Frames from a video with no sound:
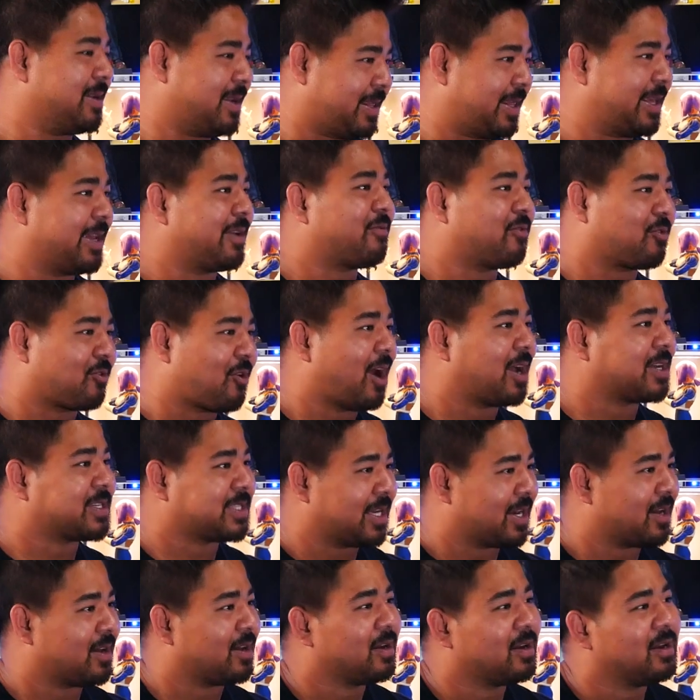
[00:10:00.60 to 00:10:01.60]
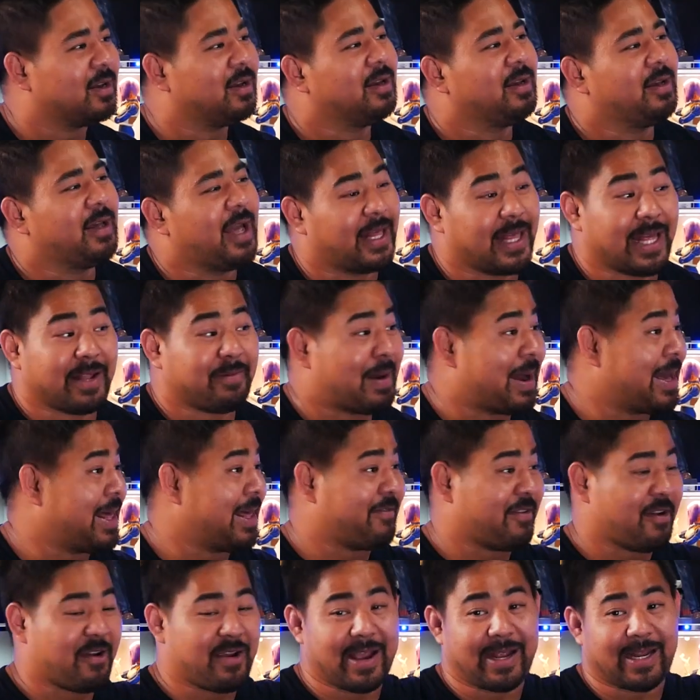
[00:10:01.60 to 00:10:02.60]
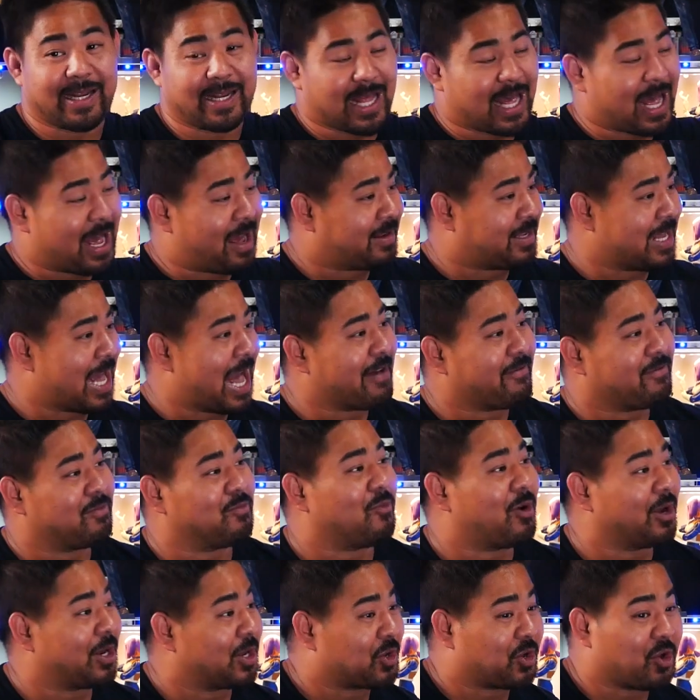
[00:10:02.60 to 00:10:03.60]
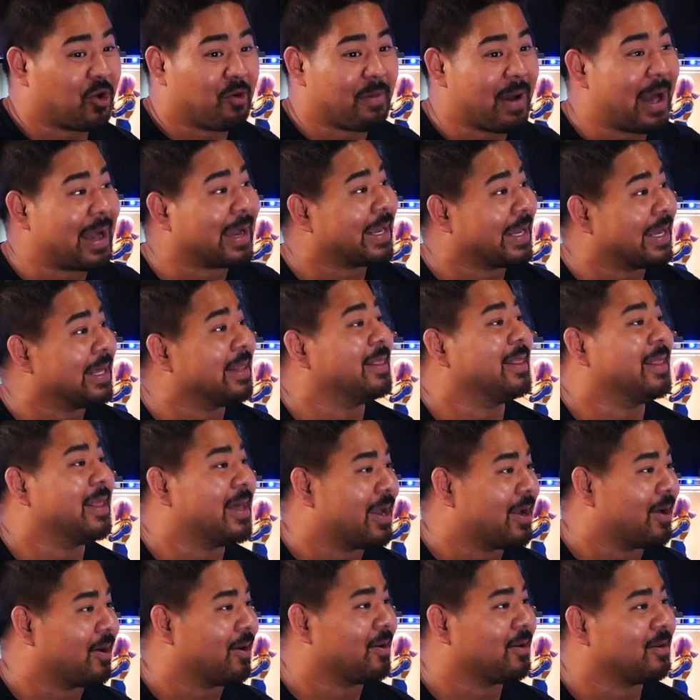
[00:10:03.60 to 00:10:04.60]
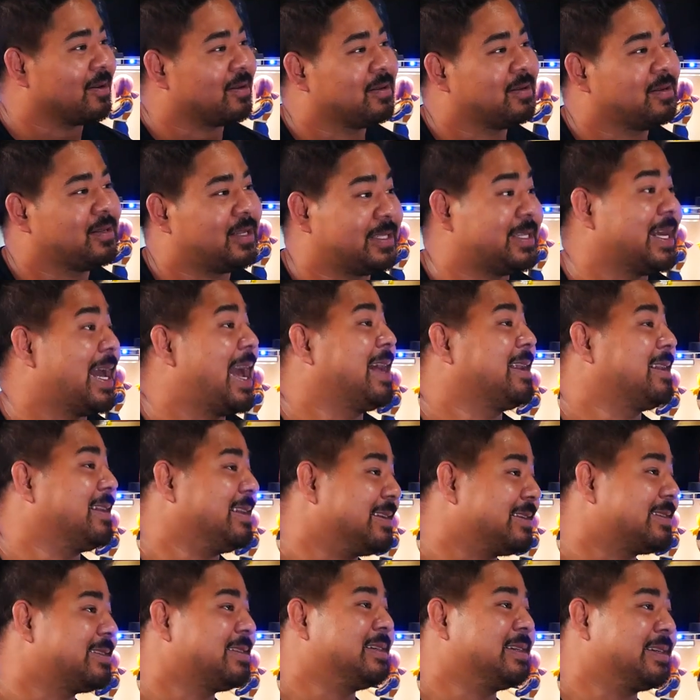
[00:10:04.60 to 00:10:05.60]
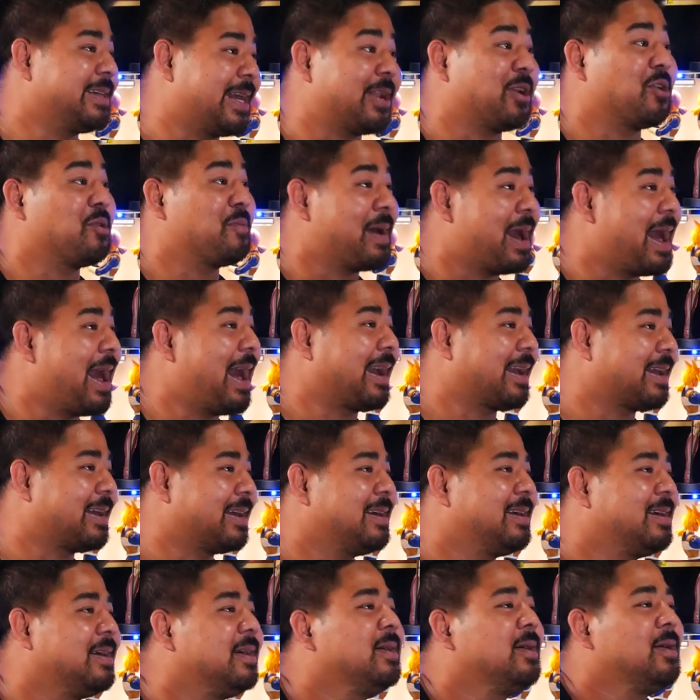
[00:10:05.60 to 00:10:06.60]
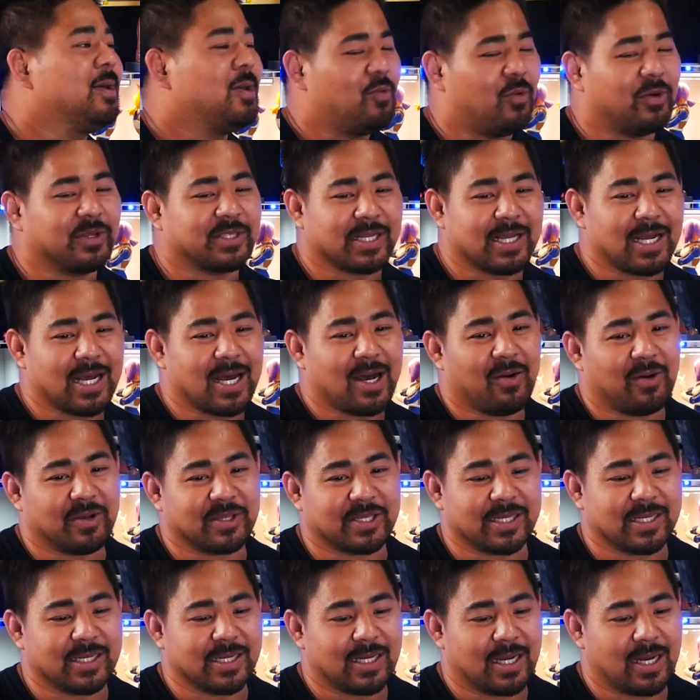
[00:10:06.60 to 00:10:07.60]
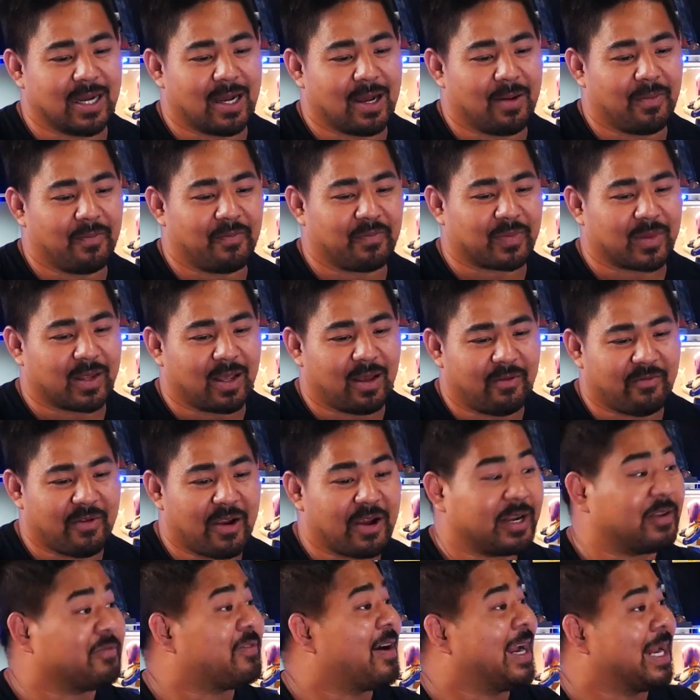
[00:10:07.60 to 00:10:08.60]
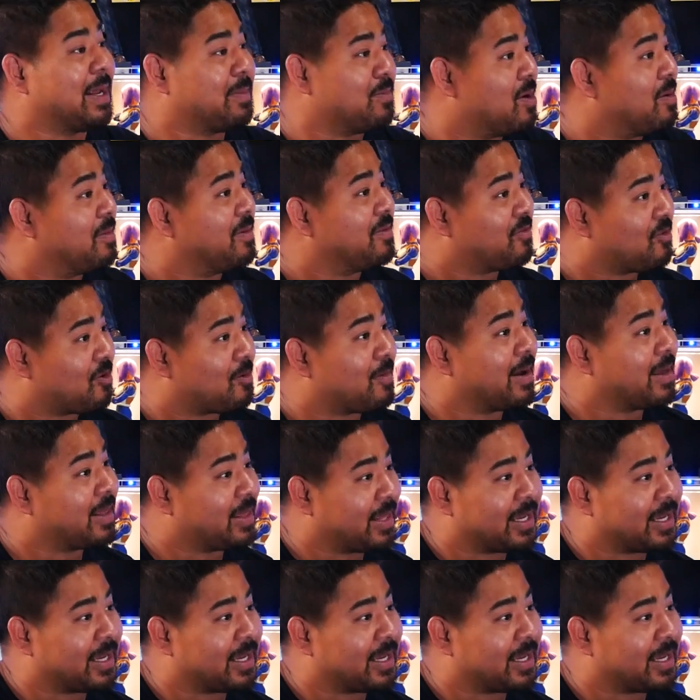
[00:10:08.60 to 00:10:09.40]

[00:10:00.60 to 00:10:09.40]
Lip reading: I think, for Crosshair. And then by the very end, to have him want to go back in there to Tantinus to get her back was a very defining moment for him. I